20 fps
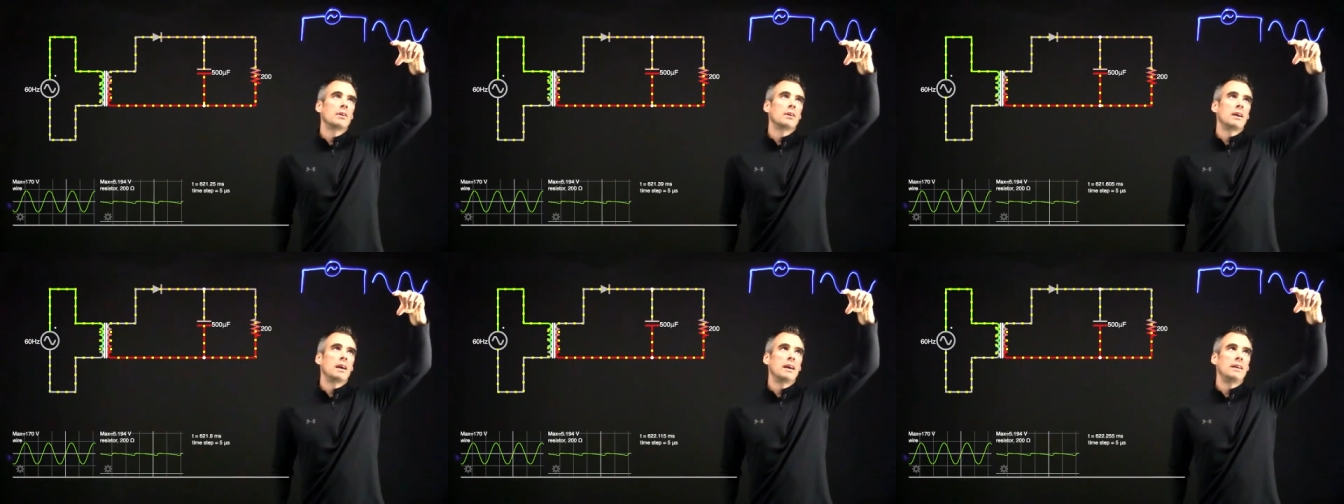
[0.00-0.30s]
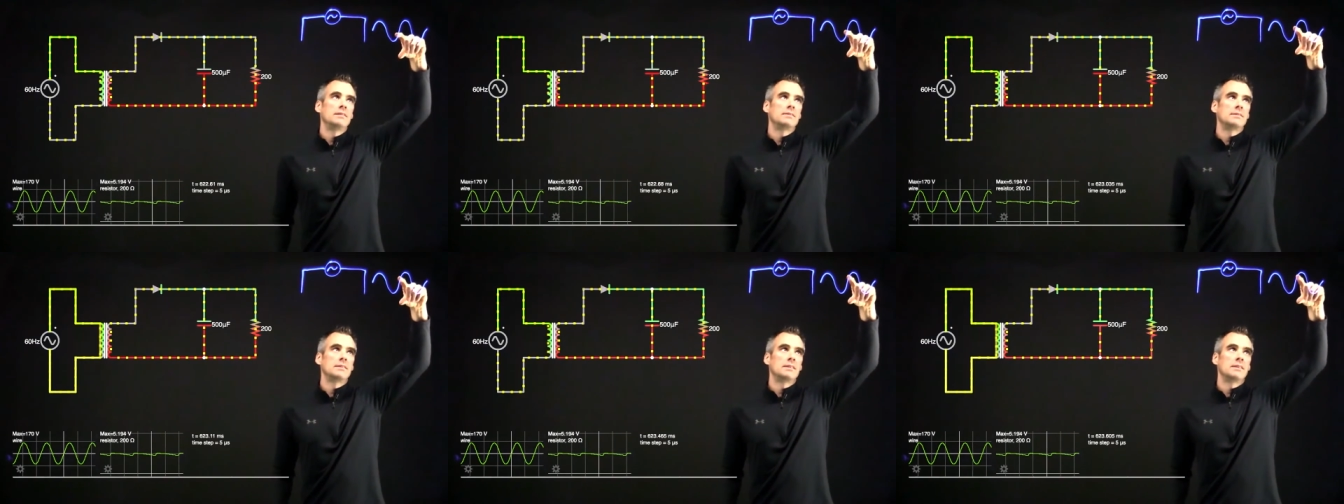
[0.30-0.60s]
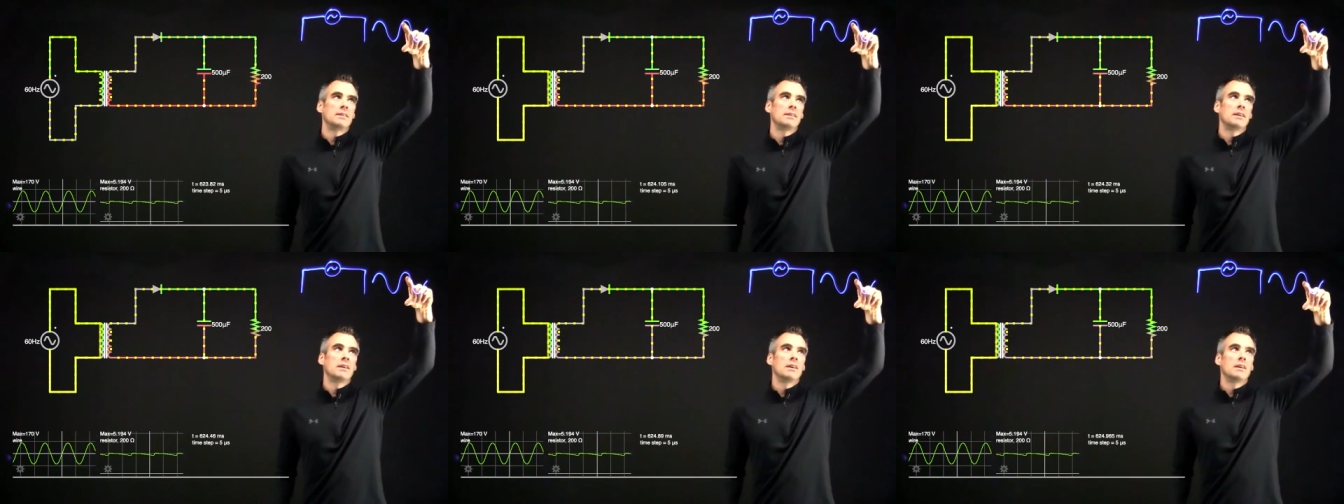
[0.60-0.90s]

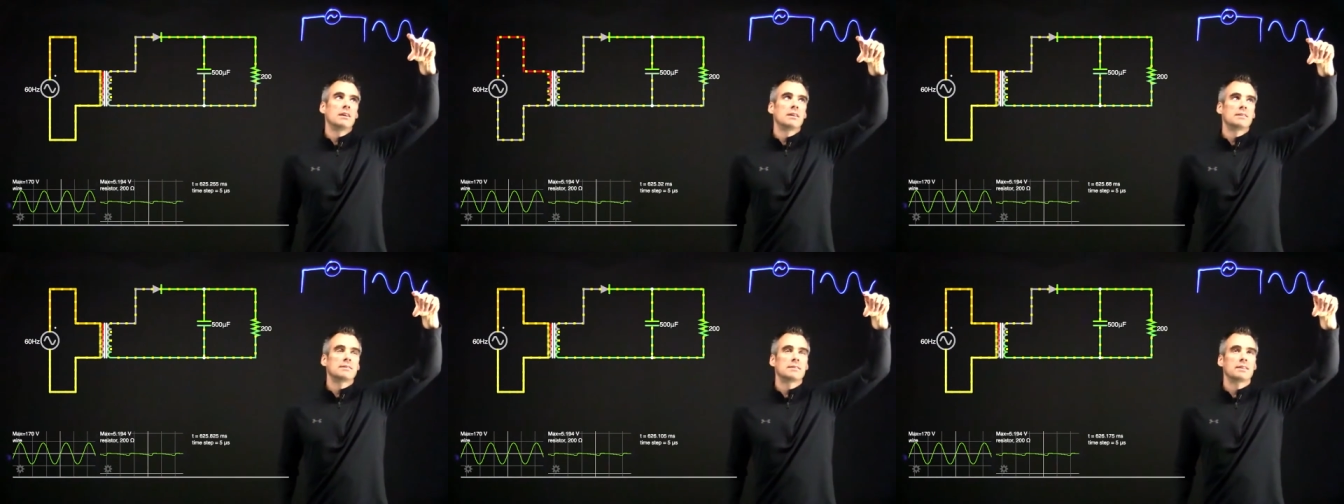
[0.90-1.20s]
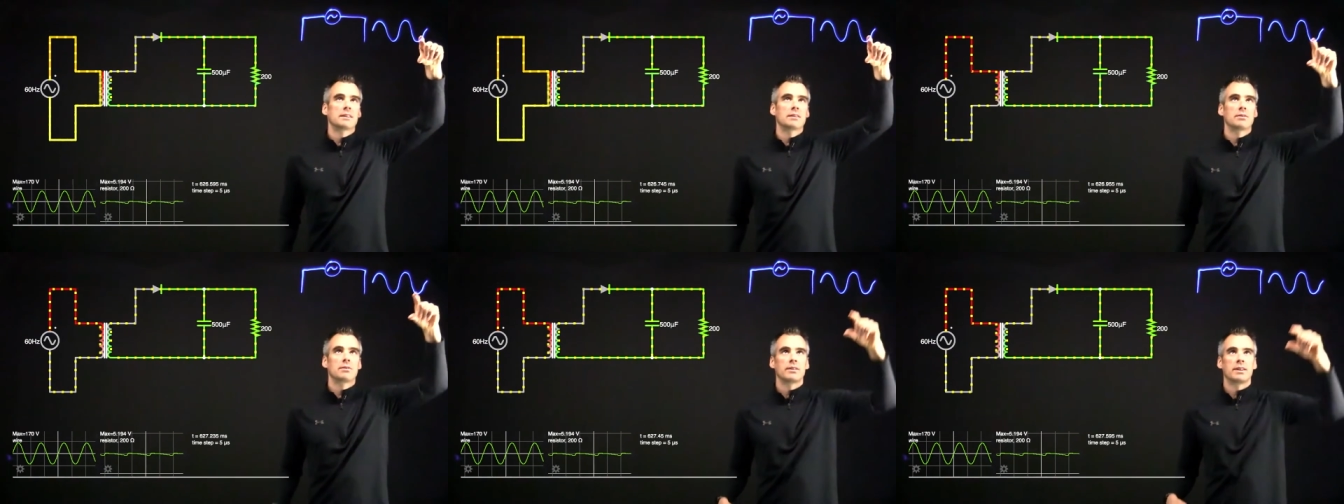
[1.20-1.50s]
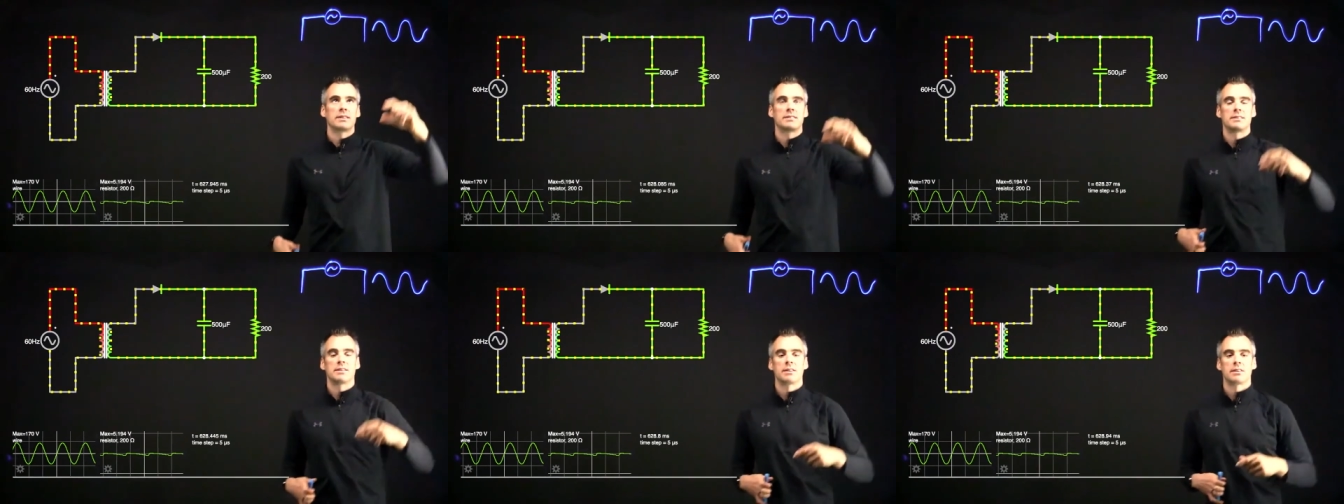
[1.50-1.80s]
AC signal
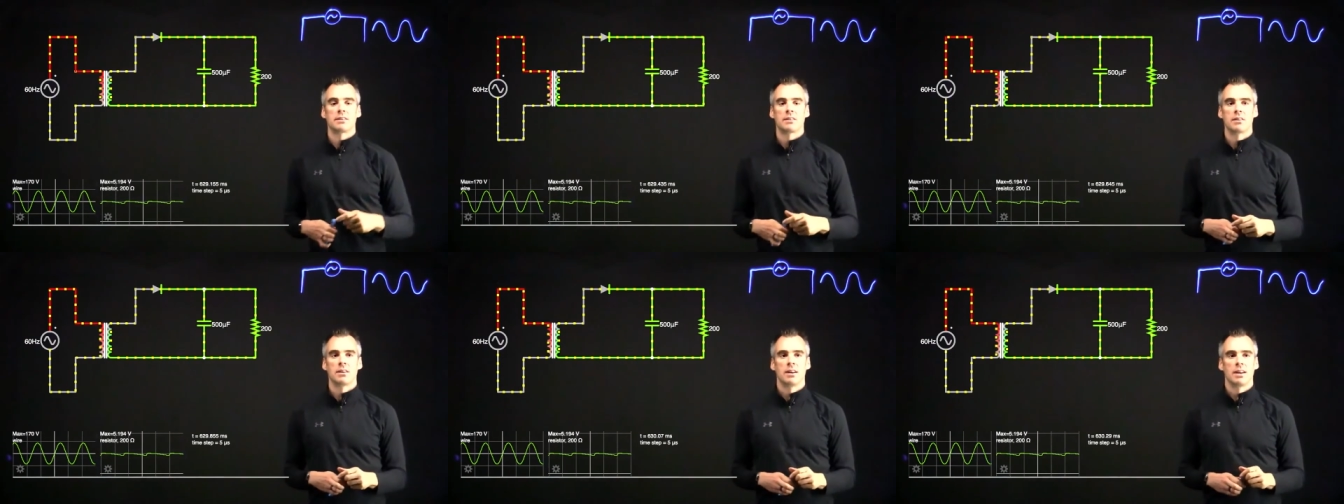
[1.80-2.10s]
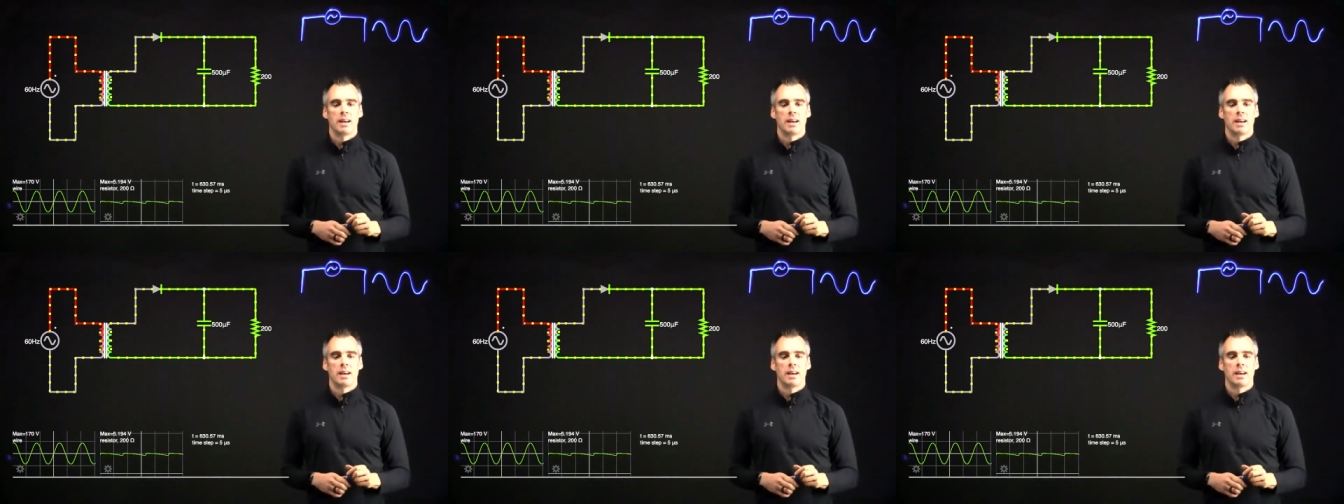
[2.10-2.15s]
that's here,